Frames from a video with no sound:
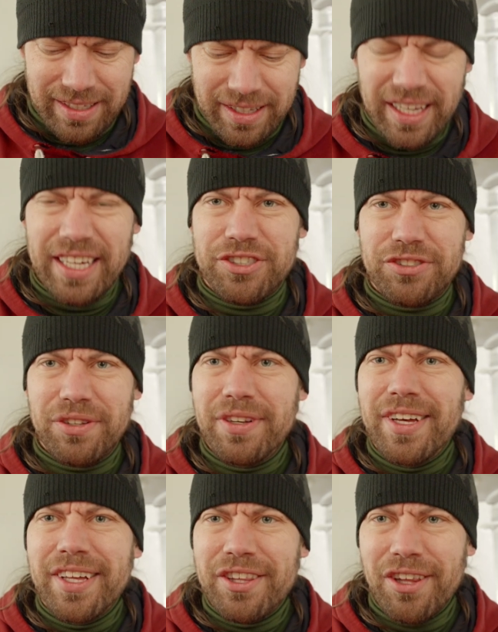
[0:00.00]
The
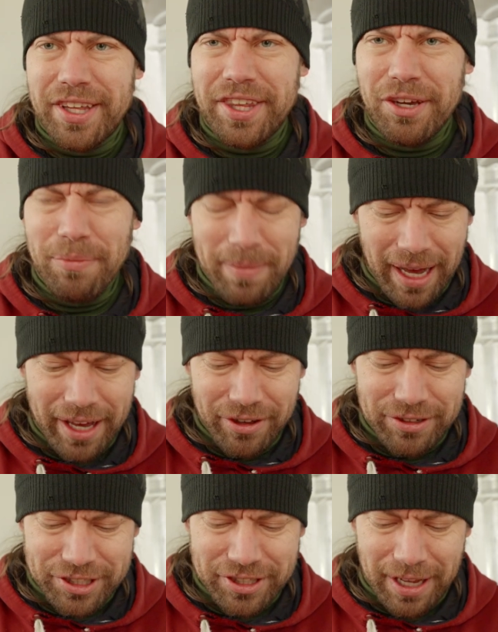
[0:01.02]
lithium
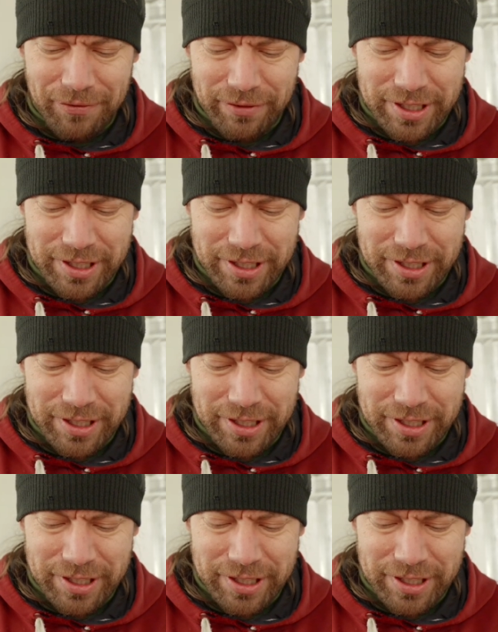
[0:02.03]
ion stuff